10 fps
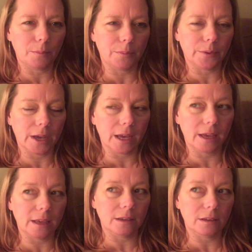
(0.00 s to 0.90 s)

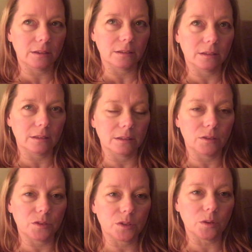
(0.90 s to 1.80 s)
but
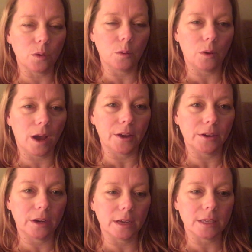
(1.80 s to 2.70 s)
soul
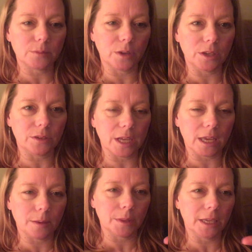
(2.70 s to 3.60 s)
water is when you
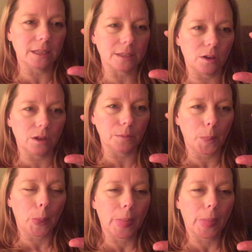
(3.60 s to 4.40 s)
take Himalayan salt